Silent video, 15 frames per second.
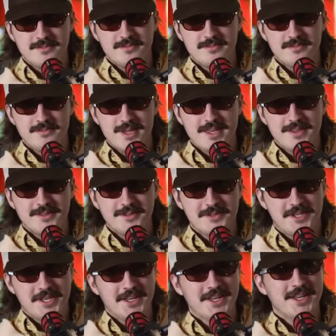meals,
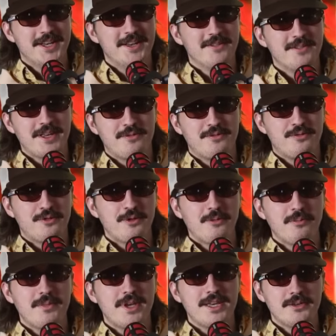like full
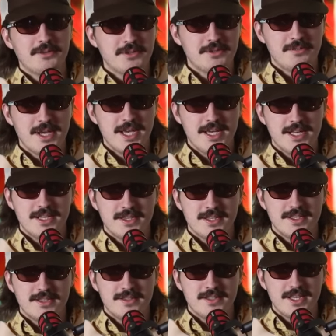meals made, and
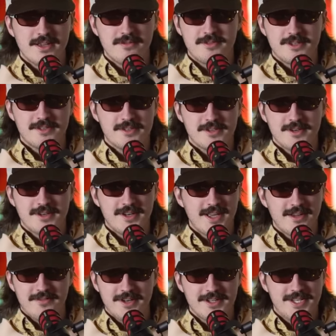then they have dessert
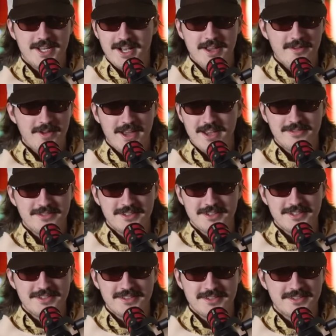every time after.
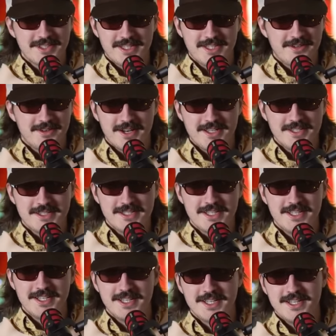It's just like crazy.
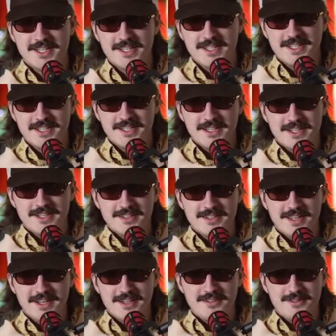Uh, a lot
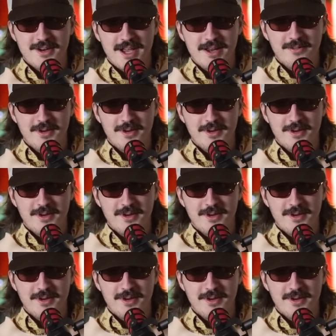of trad wife